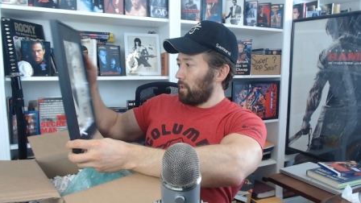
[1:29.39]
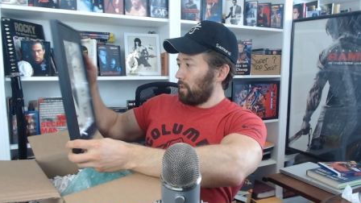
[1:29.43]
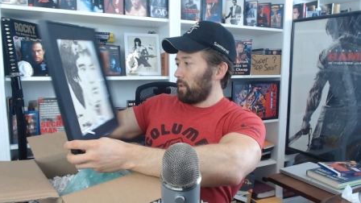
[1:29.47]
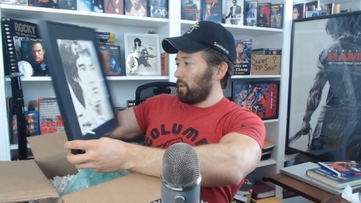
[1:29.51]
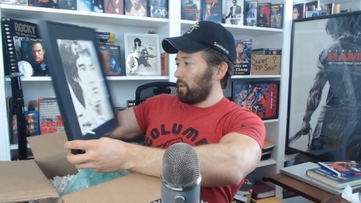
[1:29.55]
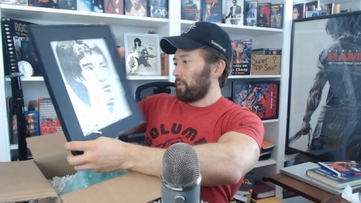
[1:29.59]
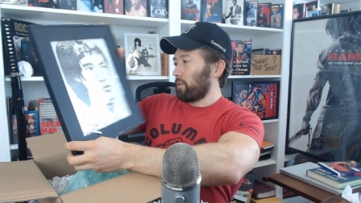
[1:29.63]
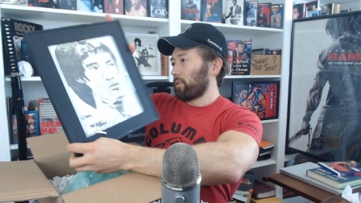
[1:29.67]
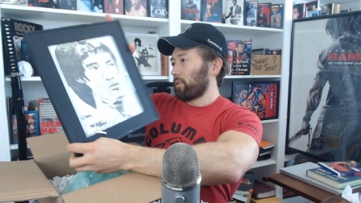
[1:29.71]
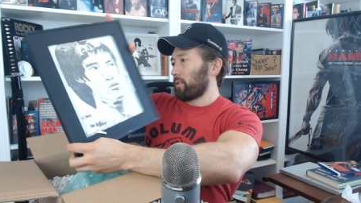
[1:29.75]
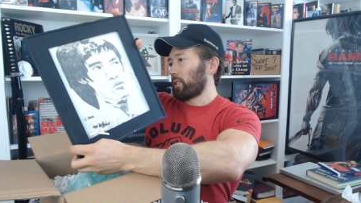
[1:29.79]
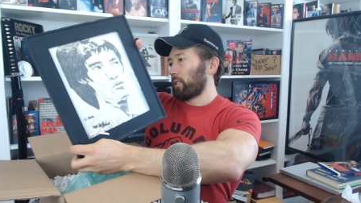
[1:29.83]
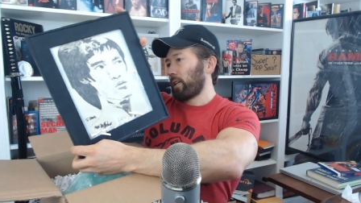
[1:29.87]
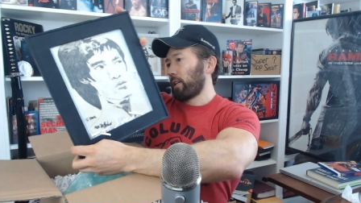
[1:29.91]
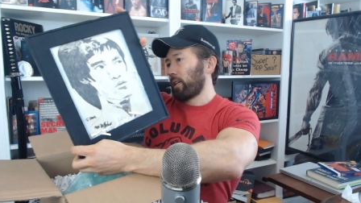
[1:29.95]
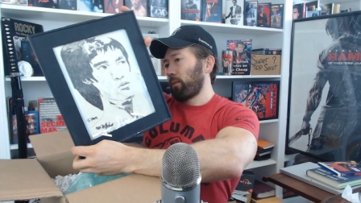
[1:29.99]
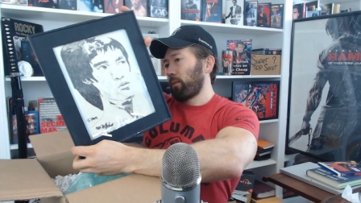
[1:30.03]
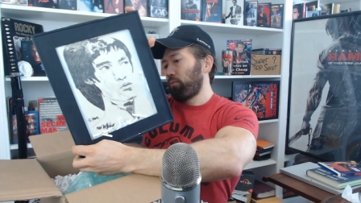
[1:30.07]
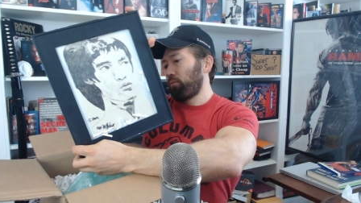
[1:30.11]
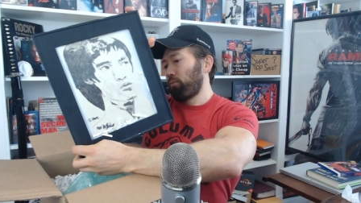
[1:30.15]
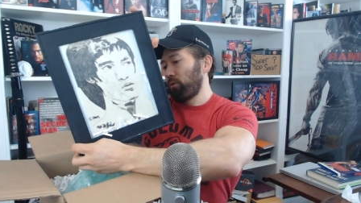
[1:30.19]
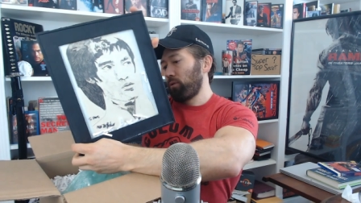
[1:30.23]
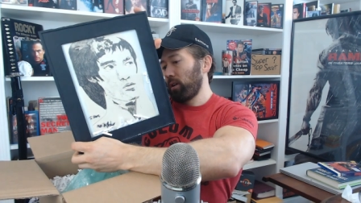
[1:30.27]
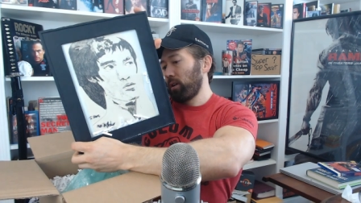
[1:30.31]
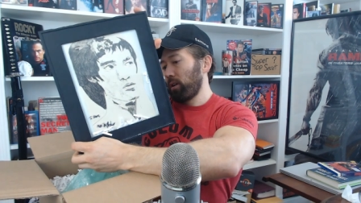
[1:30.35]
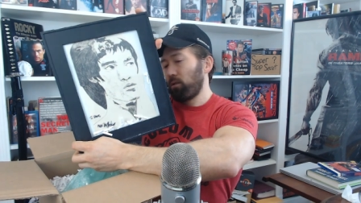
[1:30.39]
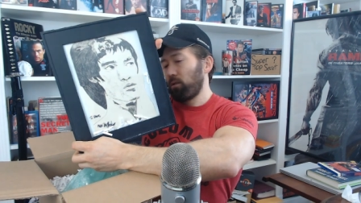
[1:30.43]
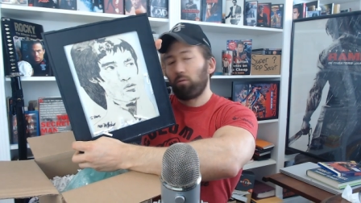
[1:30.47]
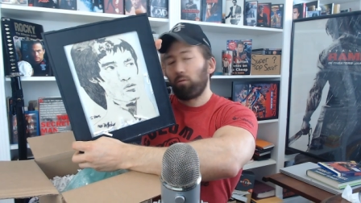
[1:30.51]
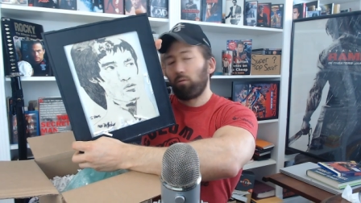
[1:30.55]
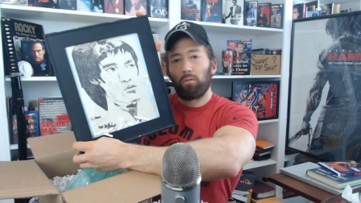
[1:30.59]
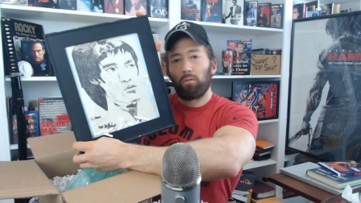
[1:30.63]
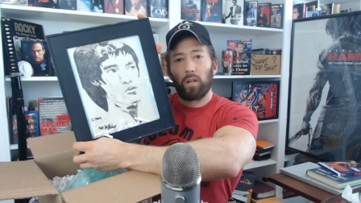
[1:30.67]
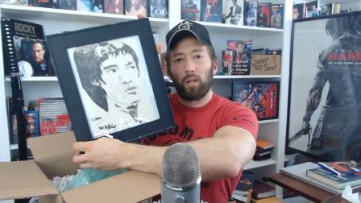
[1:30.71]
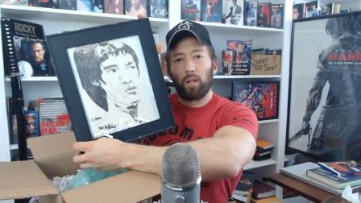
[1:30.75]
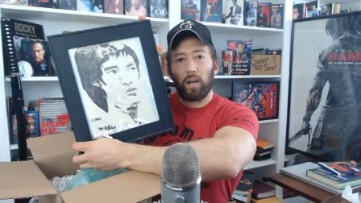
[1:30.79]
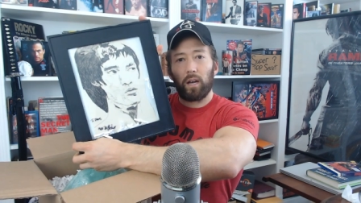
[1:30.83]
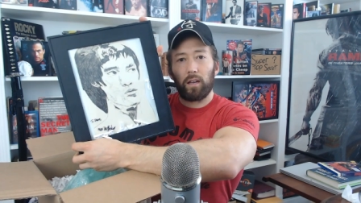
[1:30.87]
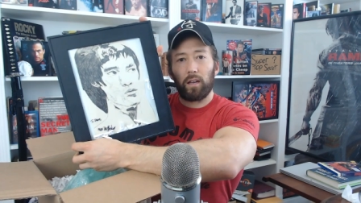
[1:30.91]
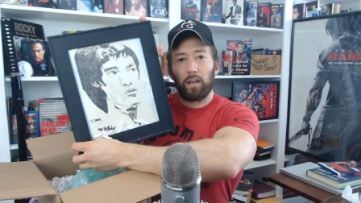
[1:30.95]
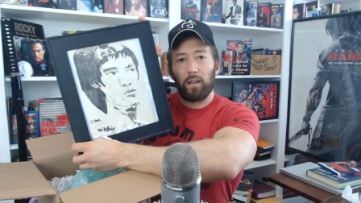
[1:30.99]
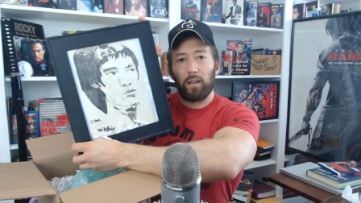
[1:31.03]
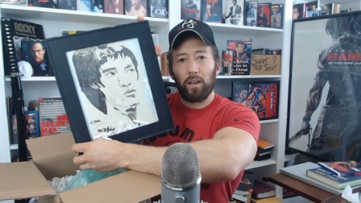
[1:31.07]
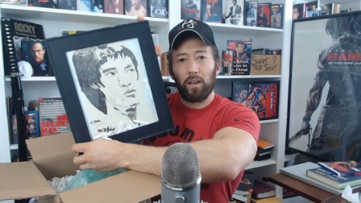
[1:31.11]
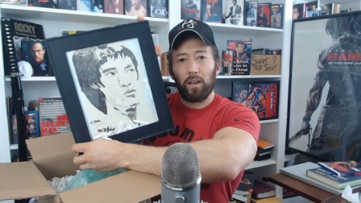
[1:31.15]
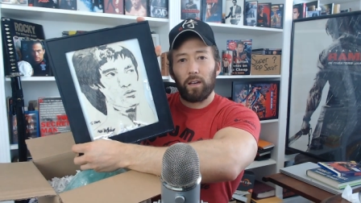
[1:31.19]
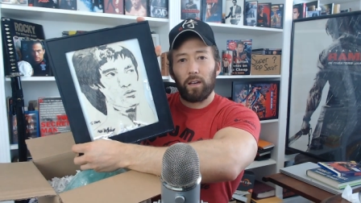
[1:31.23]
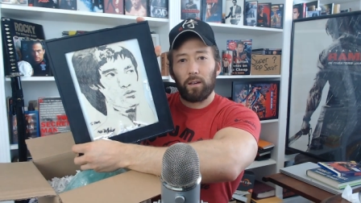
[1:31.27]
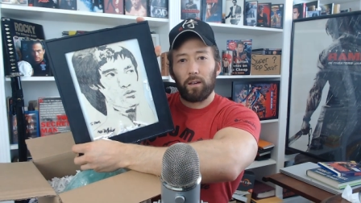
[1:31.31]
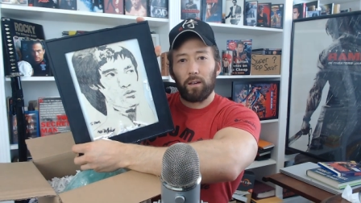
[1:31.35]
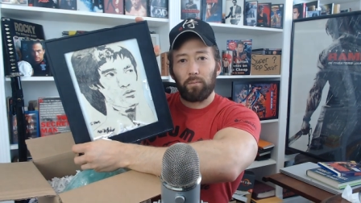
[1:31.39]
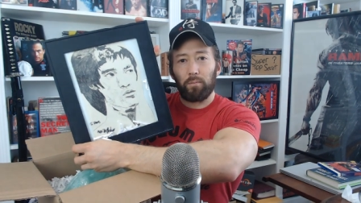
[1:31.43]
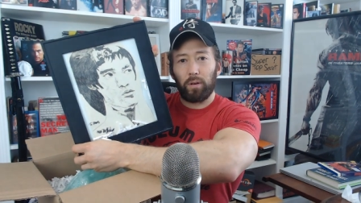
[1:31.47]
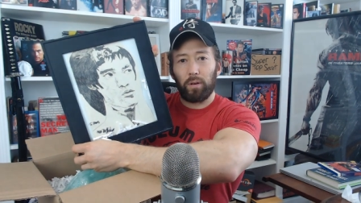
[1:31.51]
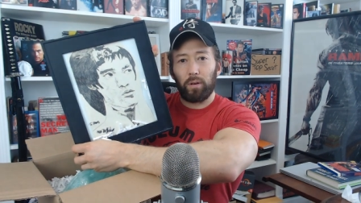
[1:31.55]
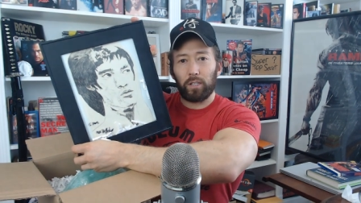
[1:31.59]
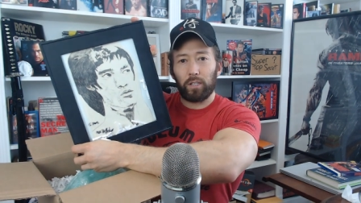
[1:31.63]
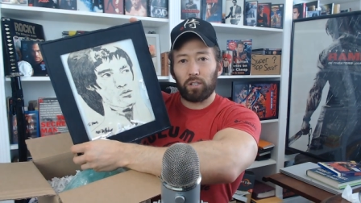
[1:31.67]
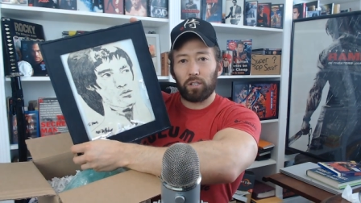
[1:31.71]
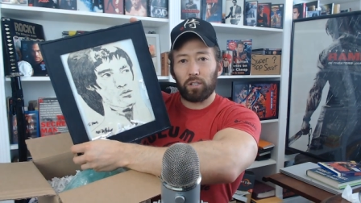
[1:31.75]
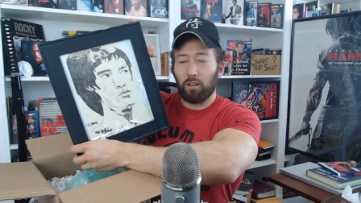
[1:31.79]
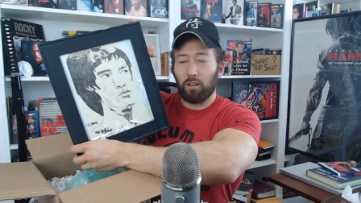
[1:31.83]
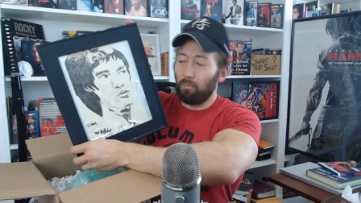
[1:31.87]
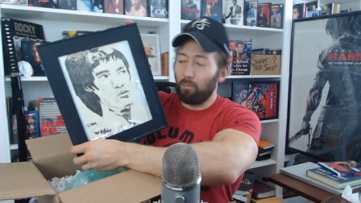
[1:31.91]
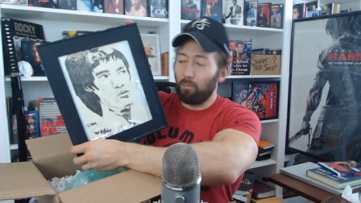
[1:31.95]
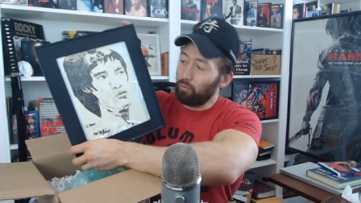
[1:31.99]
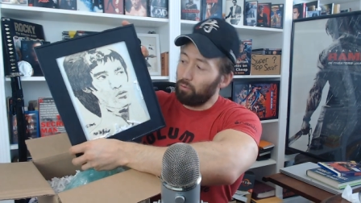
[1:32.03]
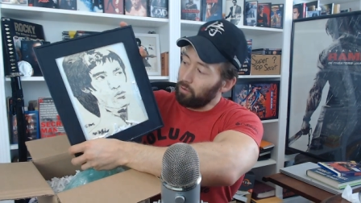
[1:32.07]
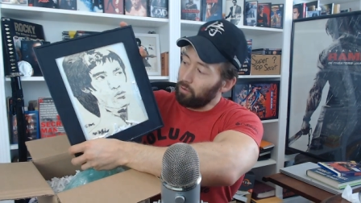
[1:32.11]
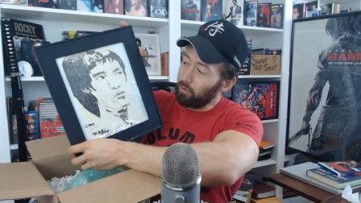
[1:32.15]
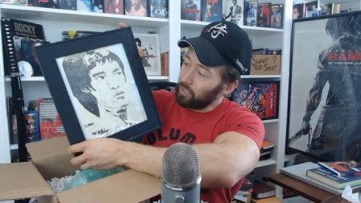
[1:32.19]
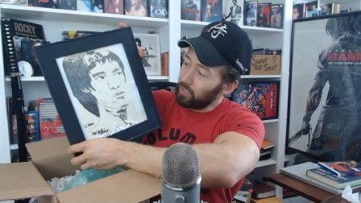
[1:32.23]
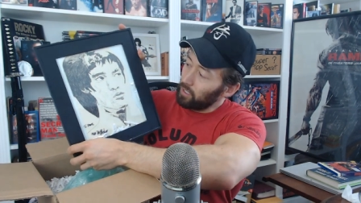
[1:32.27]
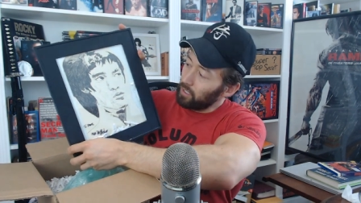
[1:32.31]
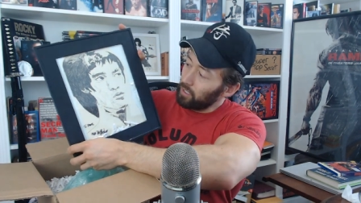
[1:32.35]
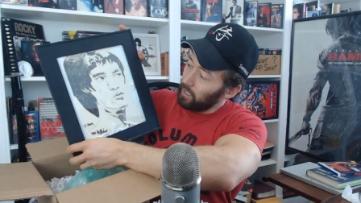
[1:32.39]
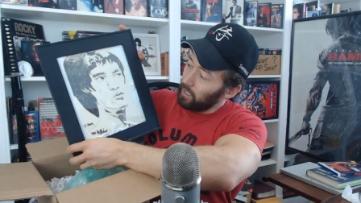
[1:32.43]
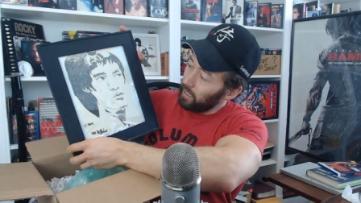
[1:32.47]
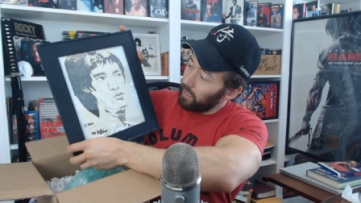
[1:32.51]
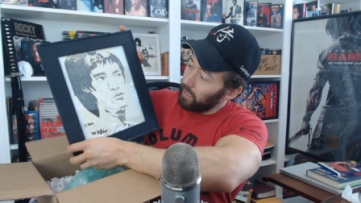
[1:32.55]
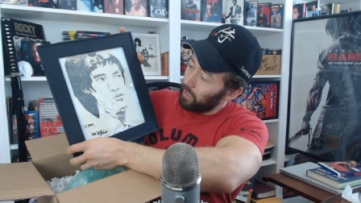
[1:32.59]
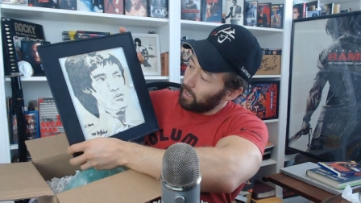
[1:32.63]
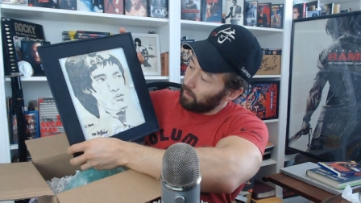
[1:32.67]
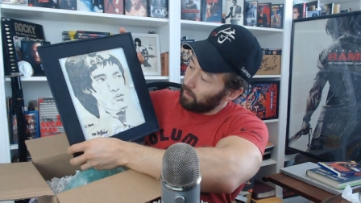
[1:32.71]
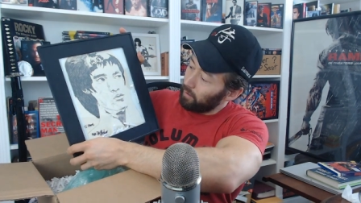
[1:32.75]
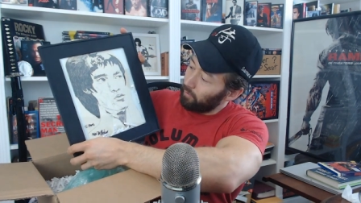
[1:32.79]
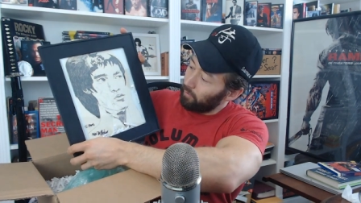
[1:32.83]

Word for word: It's like a pretty cool uh, picture of Bruce Lee here,